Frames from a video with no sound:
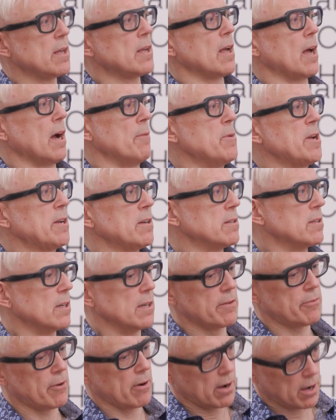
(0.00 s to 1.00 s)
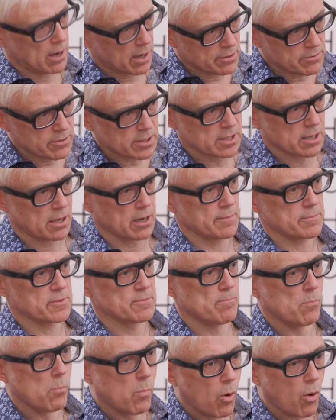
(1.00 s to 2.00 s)
and we can deliver 100
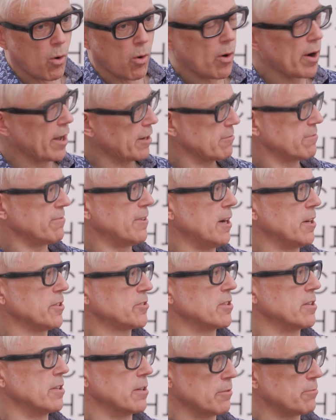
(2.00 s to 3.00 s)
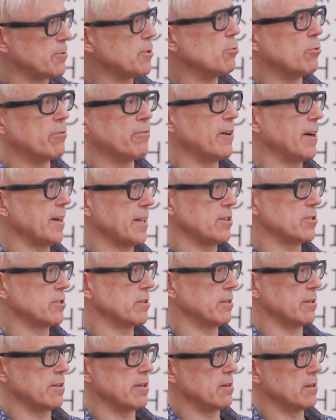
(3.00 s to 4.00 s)
times more and faster than if we all fight each
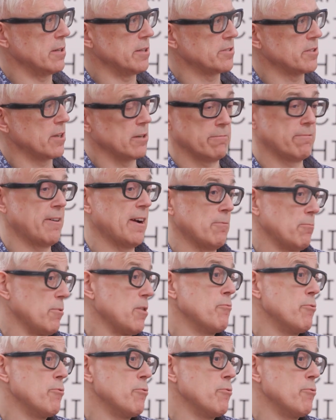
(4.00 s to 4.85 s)
other at the early stage. In fact, we